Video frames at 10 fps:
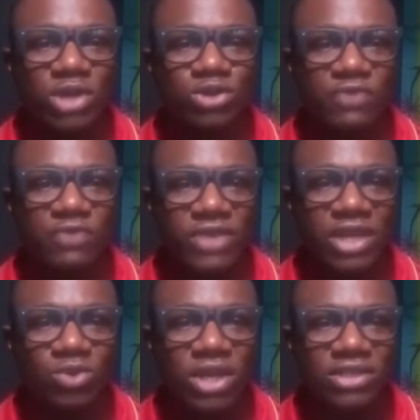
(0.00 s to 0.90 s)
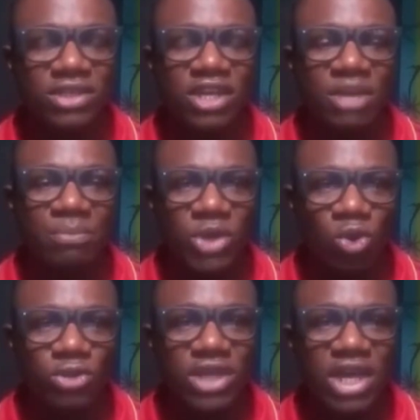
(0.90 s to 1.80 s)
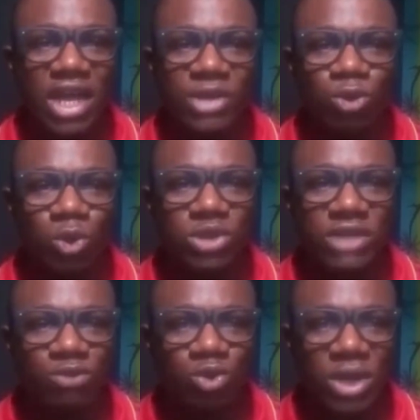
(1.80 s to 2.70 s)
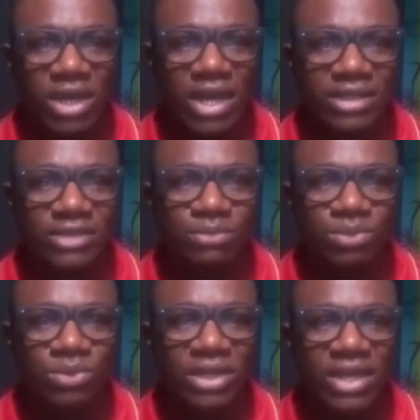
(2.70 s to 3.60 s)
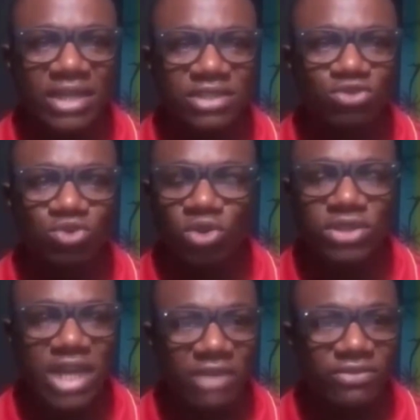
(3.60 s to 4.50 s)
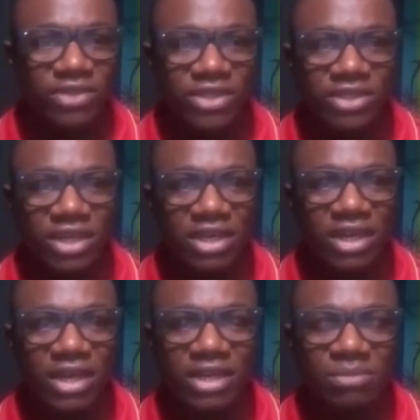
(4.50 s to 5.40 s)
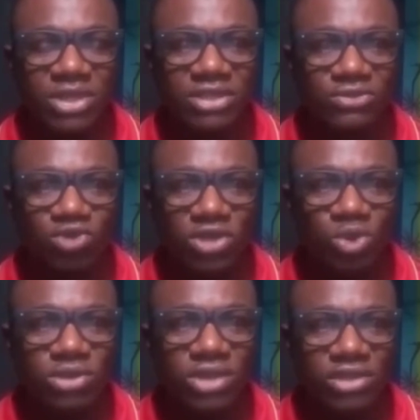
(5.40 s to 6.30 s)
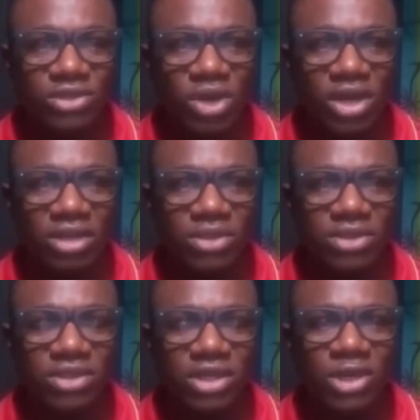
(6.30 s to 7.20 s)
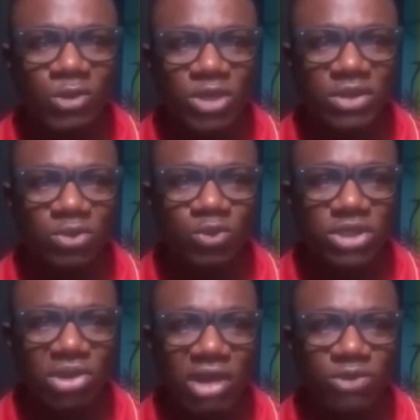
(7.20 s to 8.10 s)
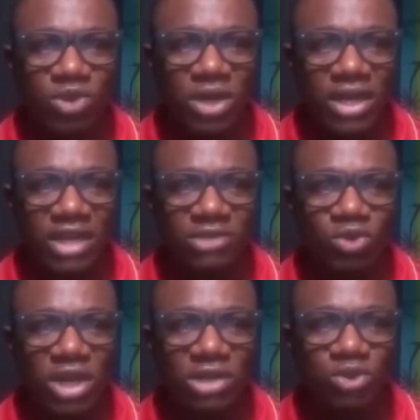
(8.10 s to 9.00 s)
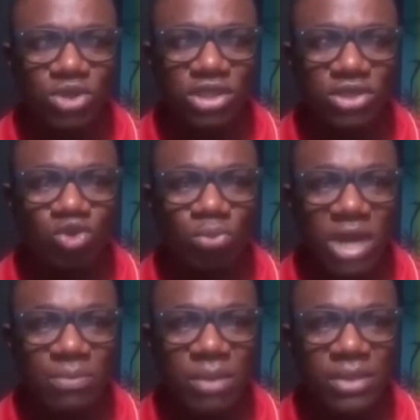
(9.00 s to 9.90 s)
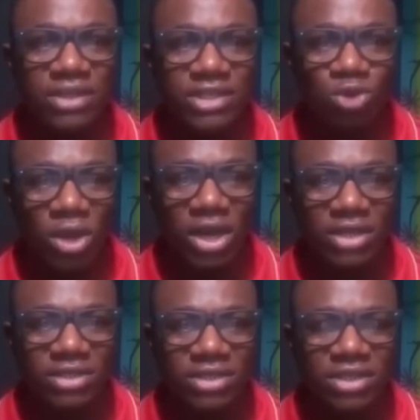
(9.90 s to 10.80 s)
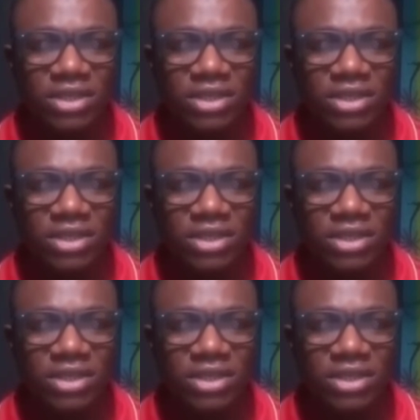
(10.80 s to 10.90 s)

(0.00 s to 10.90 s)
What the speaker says: $5,000, because I use a virtual card that do not have this limit, $20 limit. With a virtual card, you can use it to make payments in dollars.